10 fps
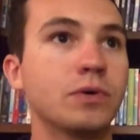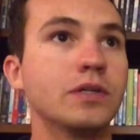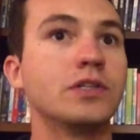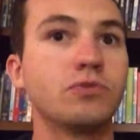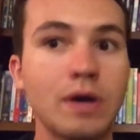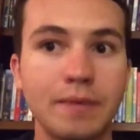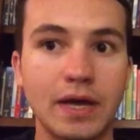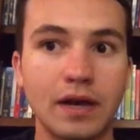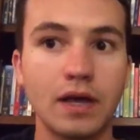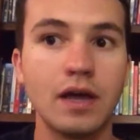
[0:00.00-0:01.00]
would swim
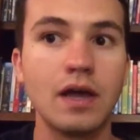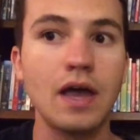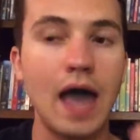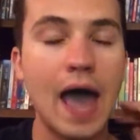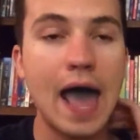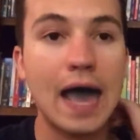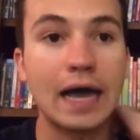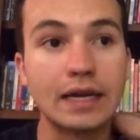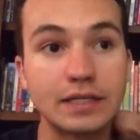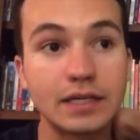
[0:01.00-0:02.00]
in,
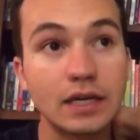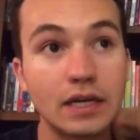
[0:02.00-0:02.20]
and